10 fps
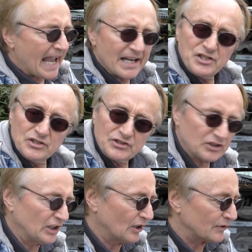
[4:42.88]
engine
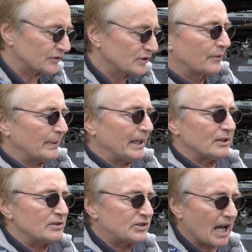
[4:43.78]
seals.
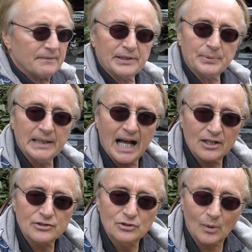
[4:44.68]

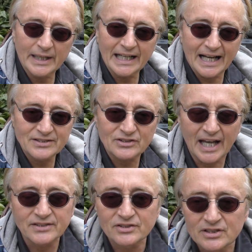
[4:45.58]

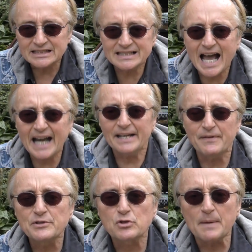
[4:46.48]
$373.29. They're not
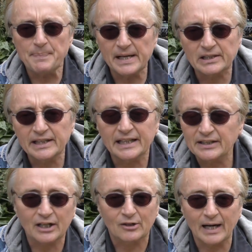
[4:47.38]
even dripping and
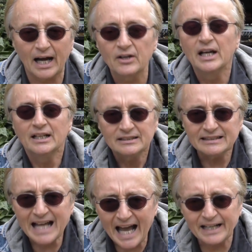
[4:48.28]
leaking the ground.
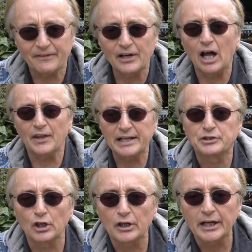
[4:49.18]
You're not even all that
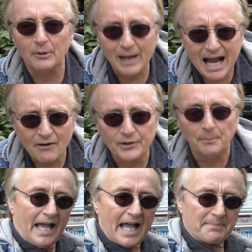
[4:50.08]
dirty around
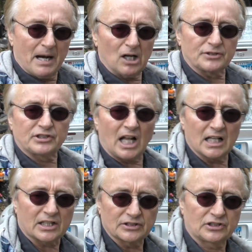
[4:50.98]
Heck, my old
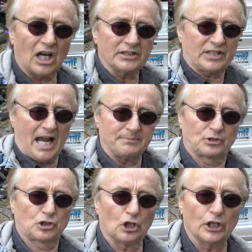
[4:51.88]
Celica's tongue times
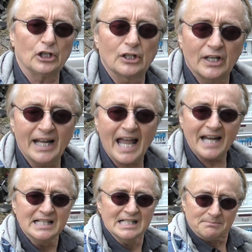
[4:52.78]
dirtier than
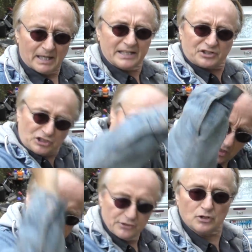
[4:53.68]
that, but it still
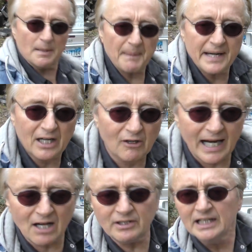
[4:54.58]
doesn't drip on the
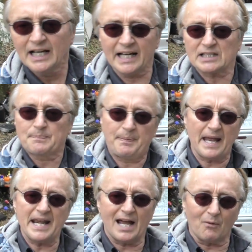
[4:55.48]
ground, and it's
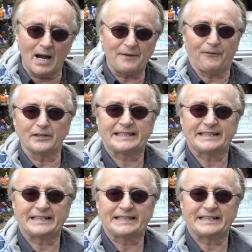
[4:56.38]
been that way for